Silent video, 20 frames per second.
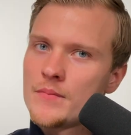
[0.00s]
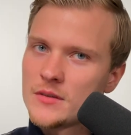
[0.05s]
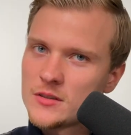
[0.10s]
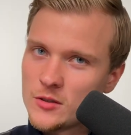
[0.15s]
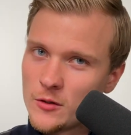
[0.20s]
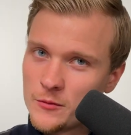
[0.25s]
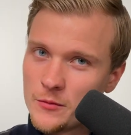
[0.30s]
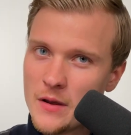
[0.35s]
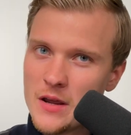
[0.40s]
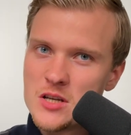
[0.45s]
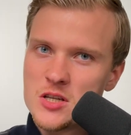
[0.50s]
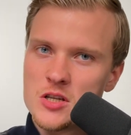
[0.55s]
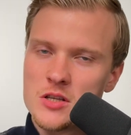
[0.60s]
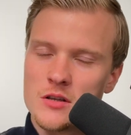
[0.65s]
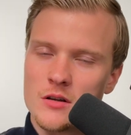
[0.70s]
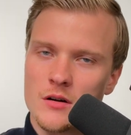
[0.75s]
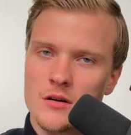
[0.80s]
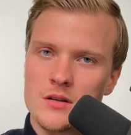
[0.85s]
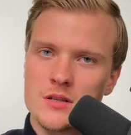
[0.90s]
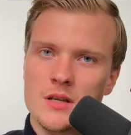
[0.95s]
software
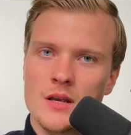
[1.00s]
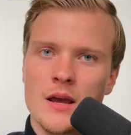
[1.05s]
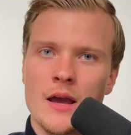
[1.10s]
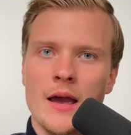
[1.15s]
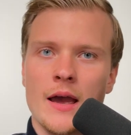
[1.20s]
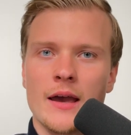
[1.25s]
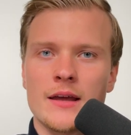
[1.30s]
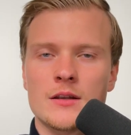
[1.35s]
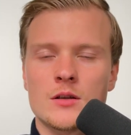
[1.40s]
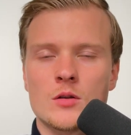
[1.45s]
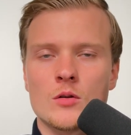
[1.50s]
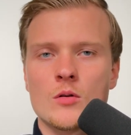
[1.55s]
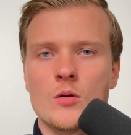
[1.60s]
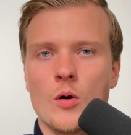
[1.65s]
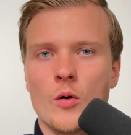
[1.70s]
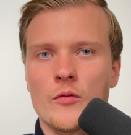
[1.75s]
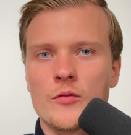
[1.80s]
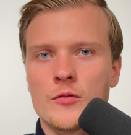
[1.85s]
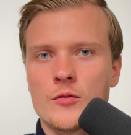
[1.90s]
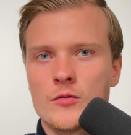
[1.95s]
engineers had to
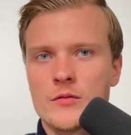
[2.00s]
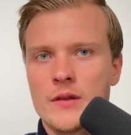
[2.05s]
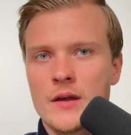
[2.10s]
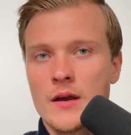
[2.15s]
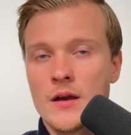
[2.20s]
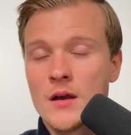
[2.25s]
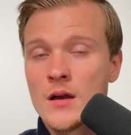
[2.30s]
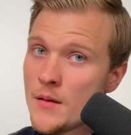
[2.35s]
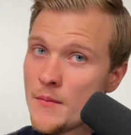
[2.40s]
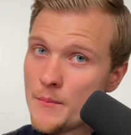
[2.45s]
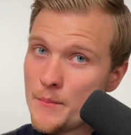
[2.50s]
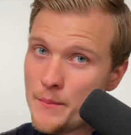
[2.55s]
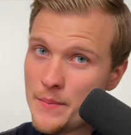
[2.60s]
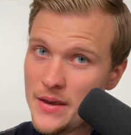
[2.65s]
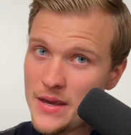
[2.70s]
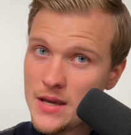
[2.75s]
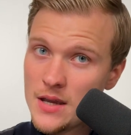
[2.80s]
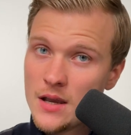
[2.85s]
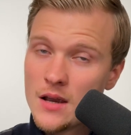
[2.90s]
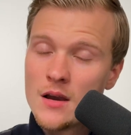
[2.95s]
go through the
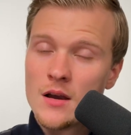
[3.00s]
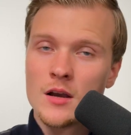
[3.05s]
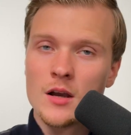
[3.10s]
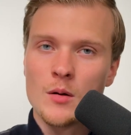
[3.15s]
big,